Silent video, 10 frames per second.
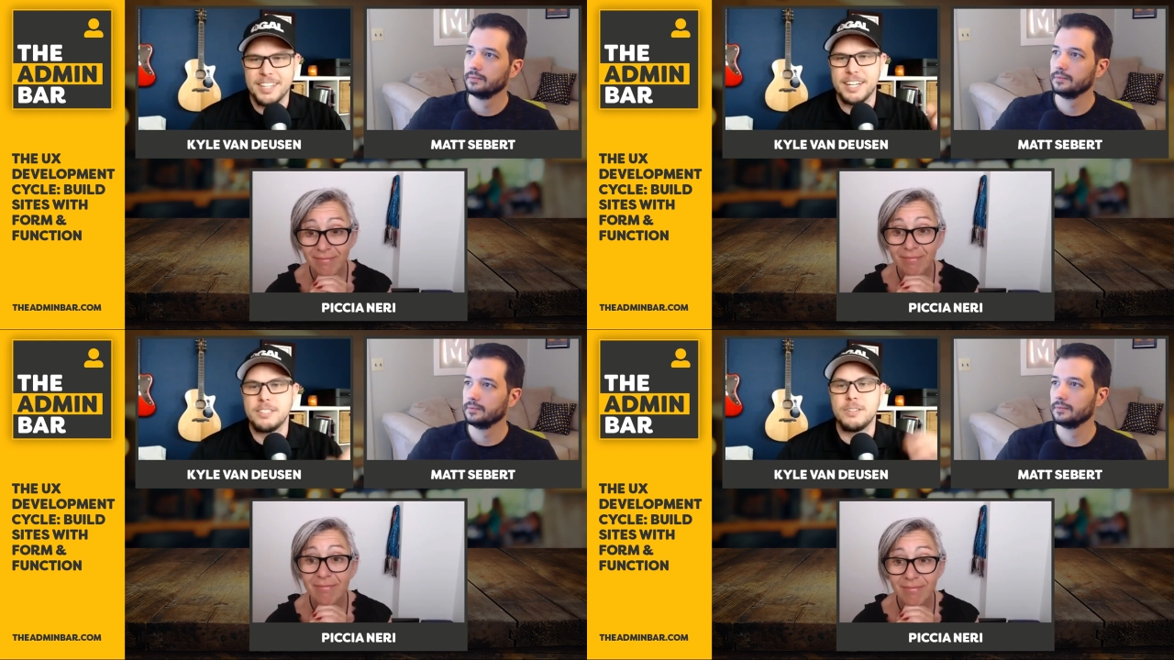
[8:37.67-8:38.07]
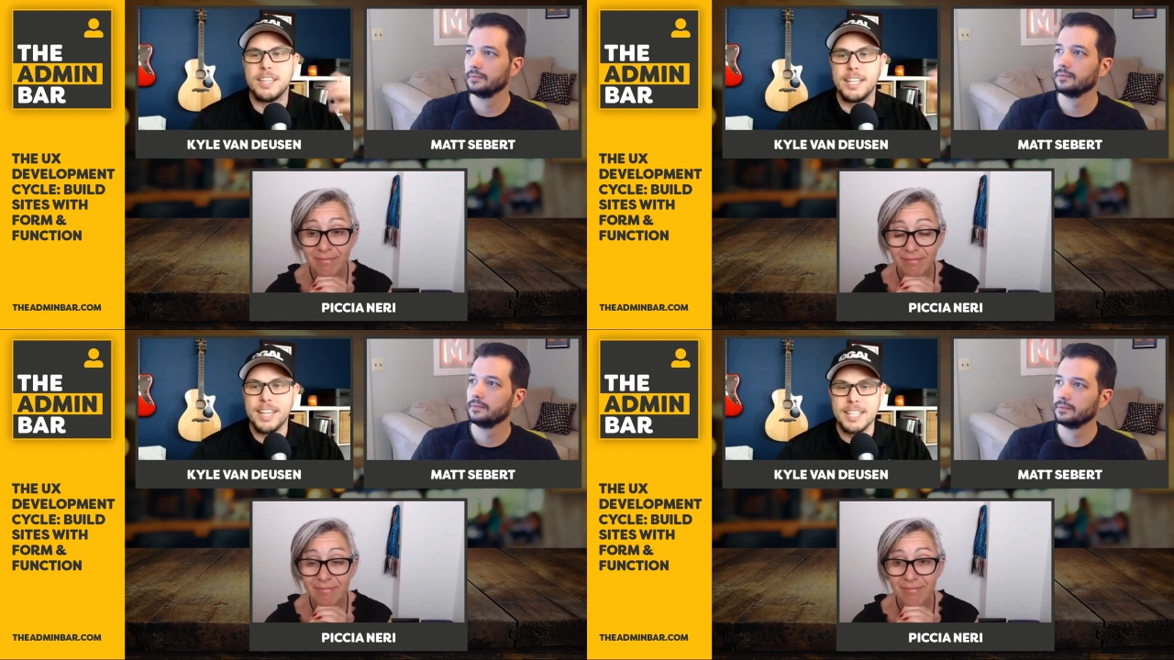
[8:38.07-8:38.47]
Speaker 1: So, I think
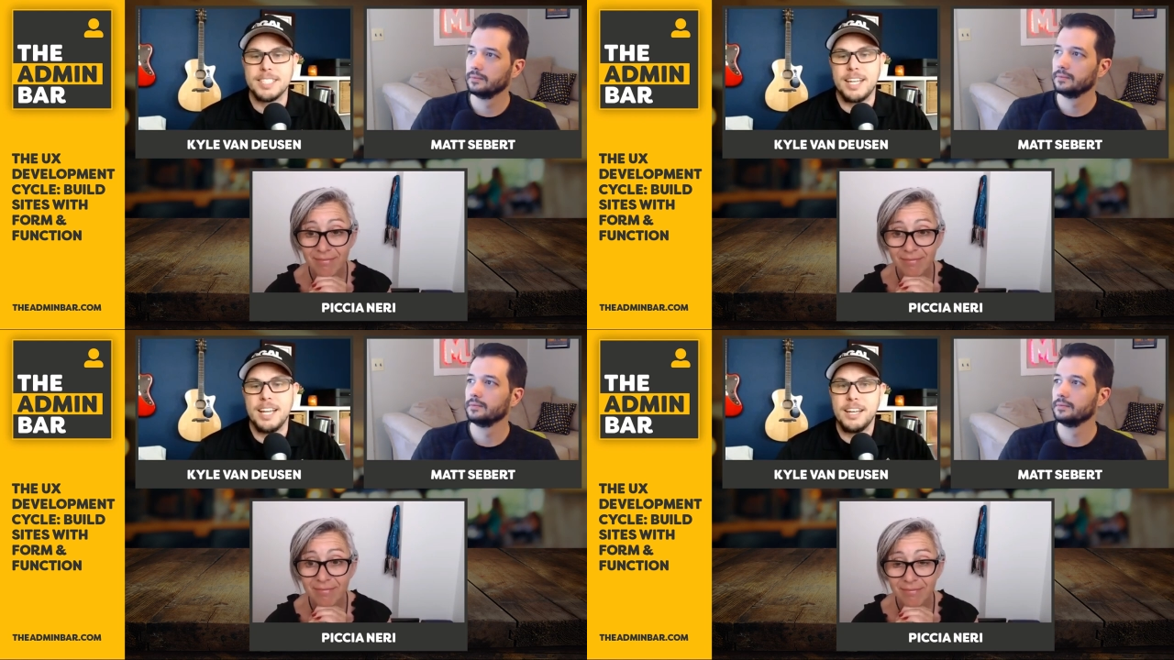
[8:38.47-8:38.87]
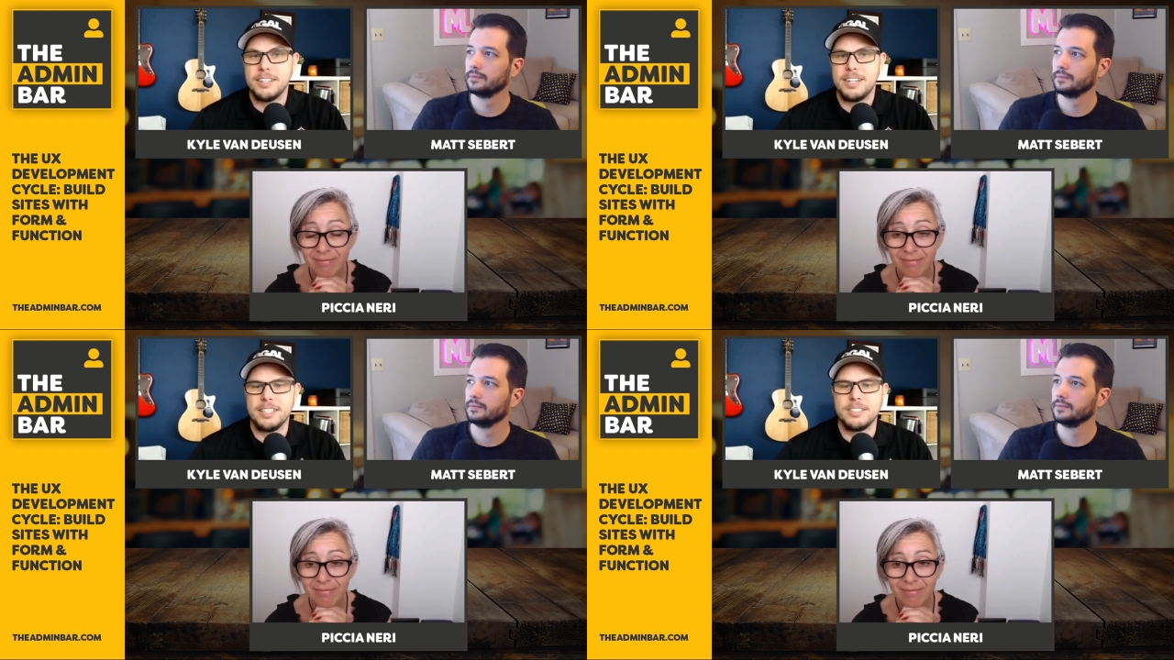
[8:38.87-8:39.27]
that's another
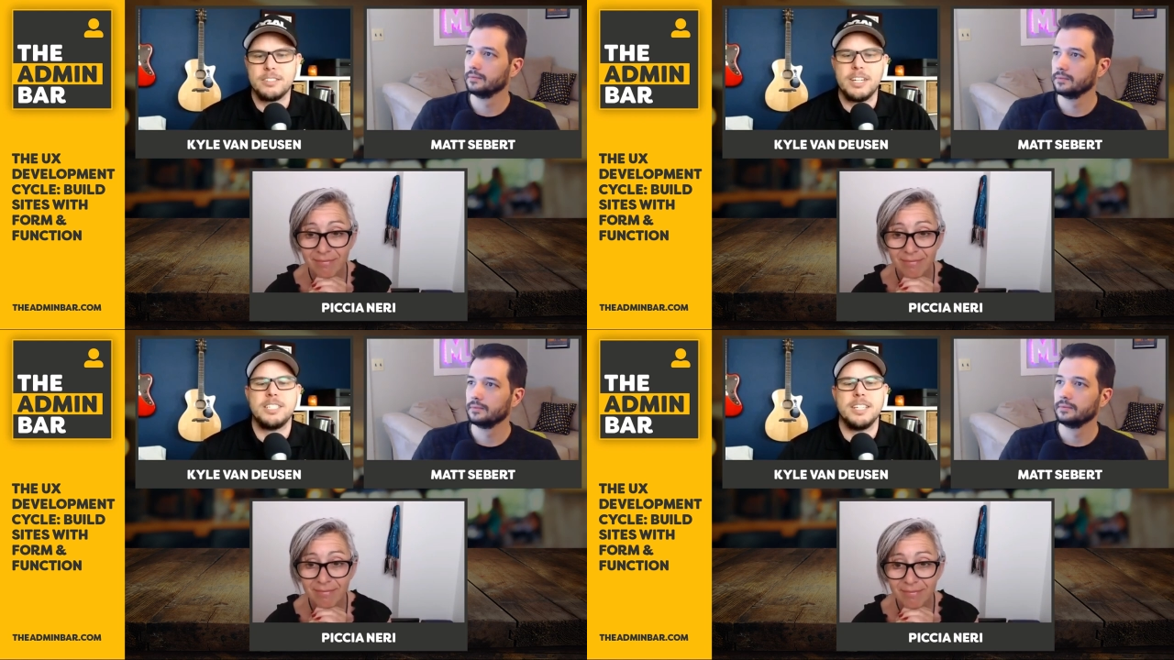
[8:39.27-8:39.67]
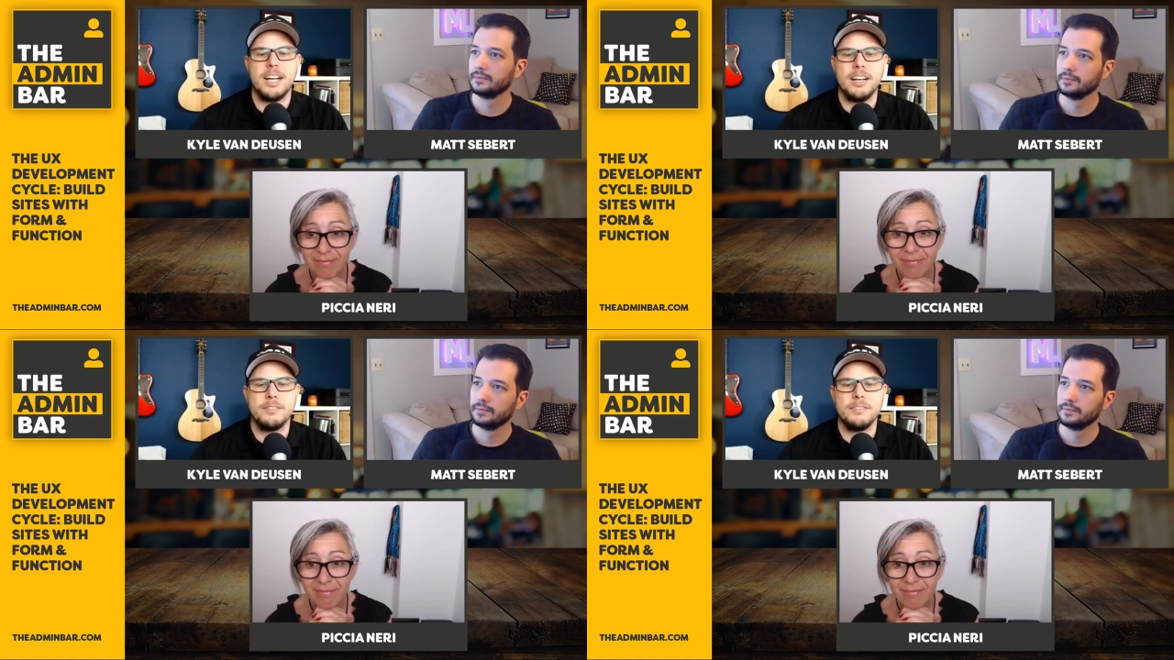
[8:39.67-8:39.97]
illustration of,